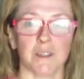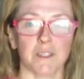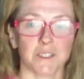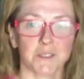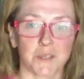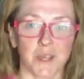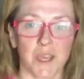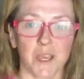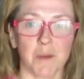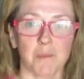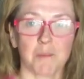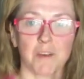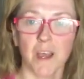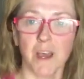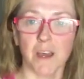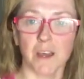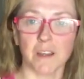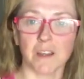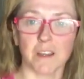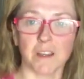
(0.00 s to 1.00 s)
That's why I'm
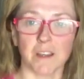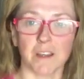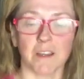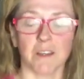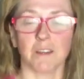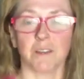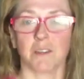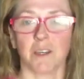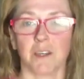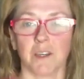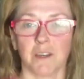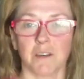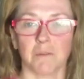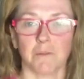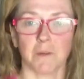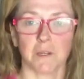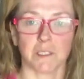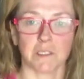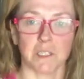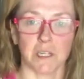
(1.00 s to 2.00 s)
red, and I look like I've
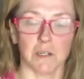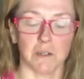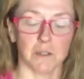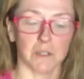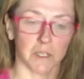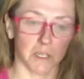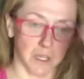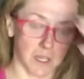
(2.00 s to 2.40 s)
worked out.